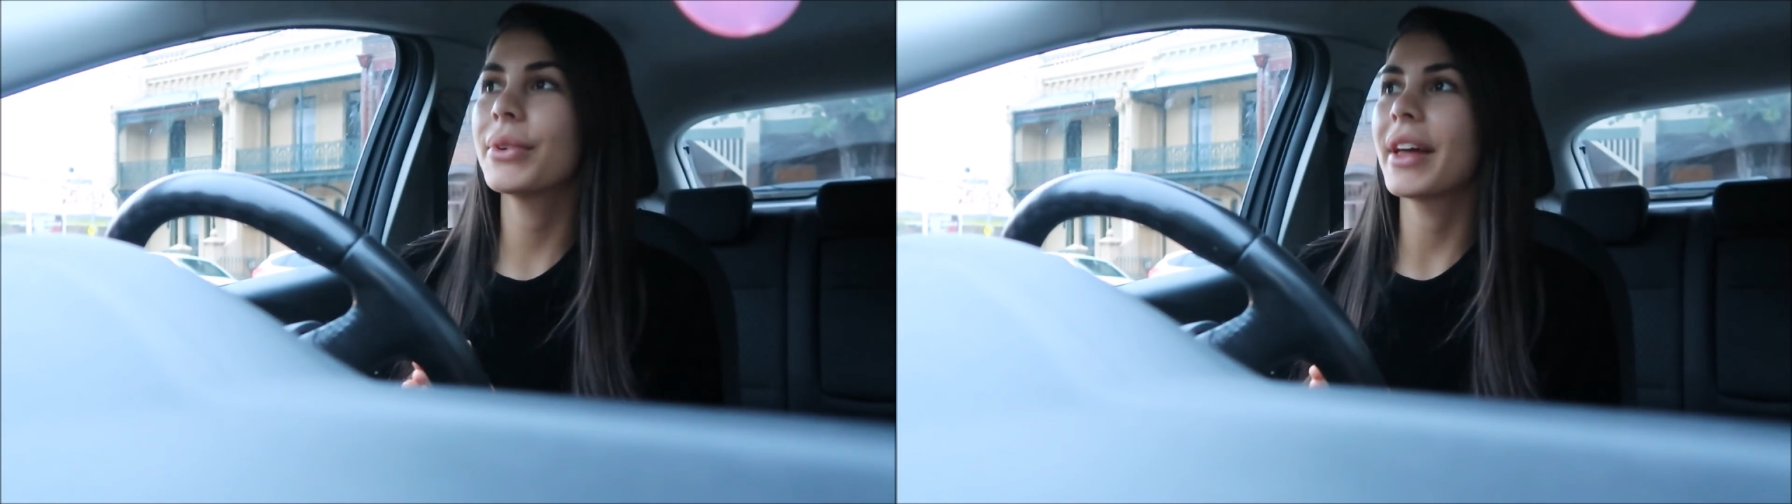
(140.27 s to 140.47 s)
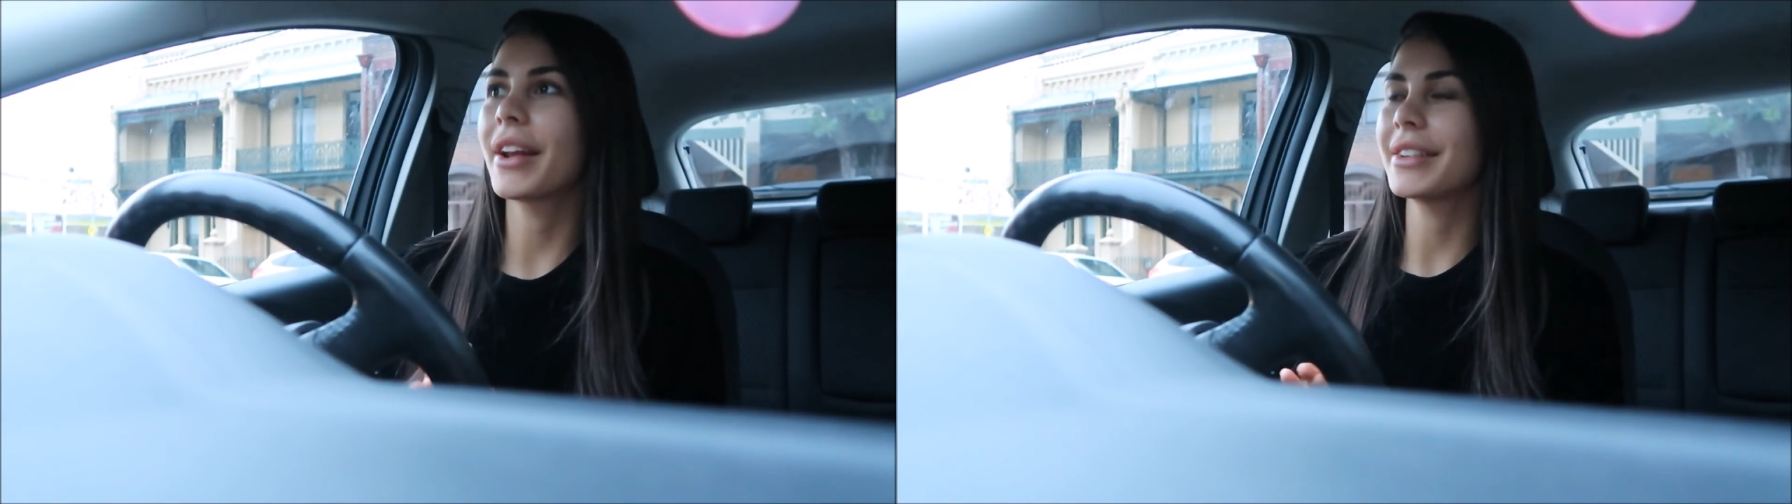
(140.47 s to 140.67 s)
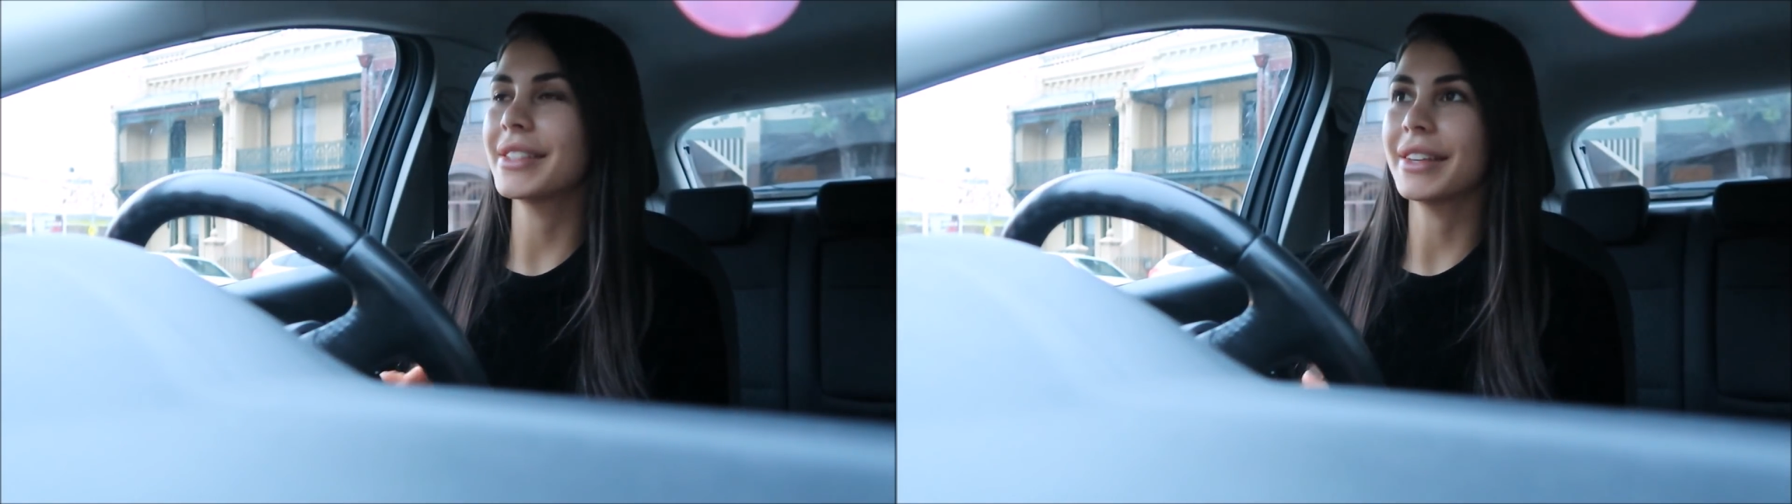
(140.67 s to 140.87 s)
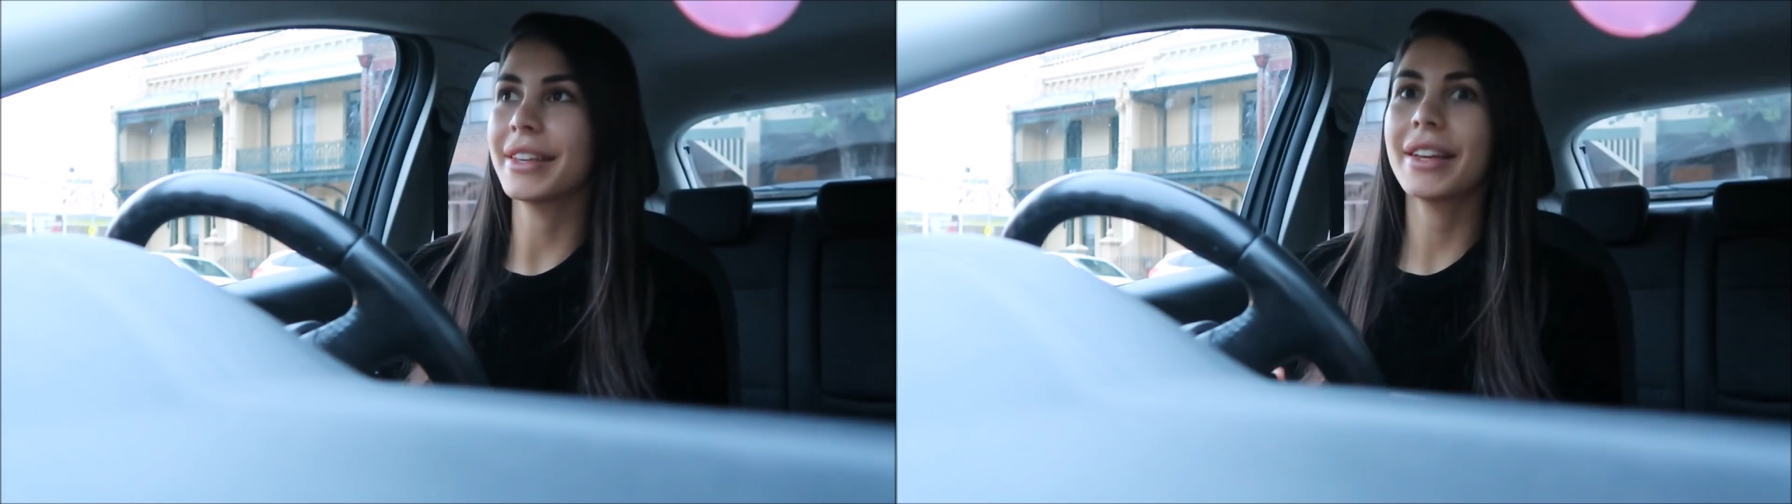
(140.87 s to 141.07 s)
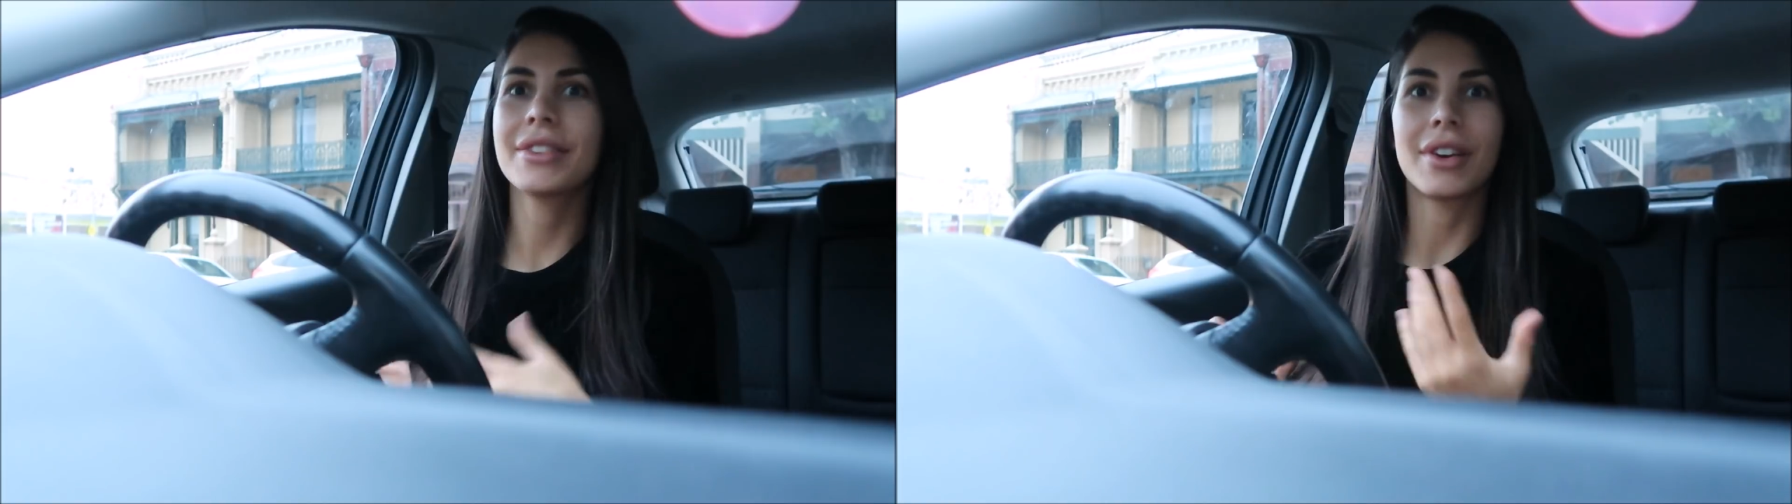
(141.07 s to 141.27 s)
and I didn't
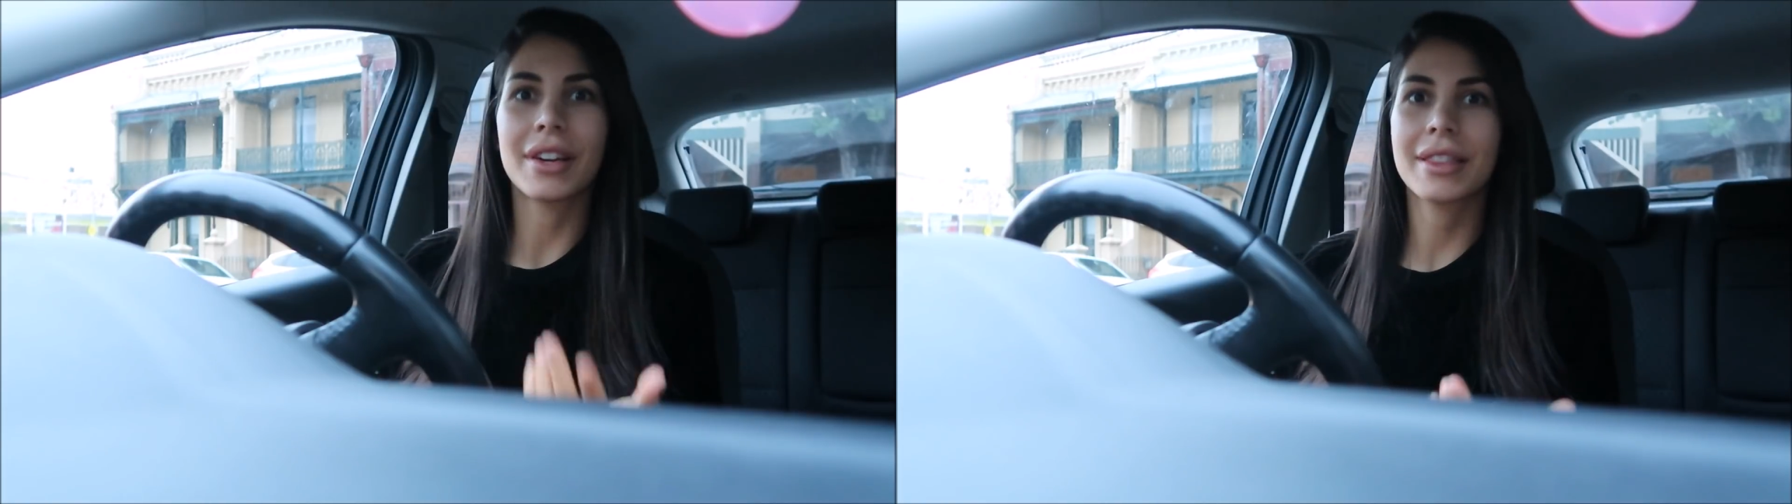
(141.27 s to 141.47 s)
get drunk